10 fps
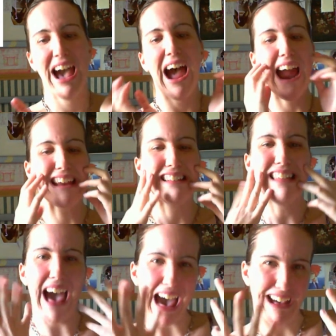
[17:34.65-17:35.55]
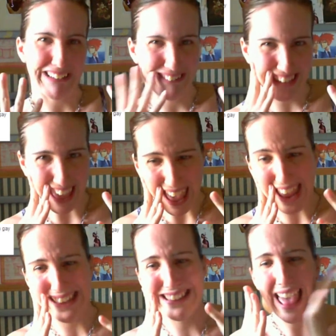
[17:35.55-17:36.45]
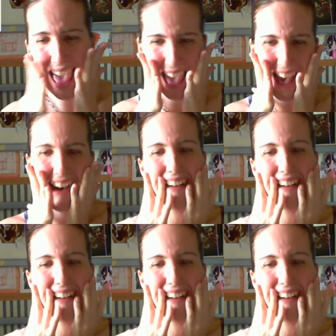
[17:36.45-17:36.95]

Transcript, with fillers: are not okay now.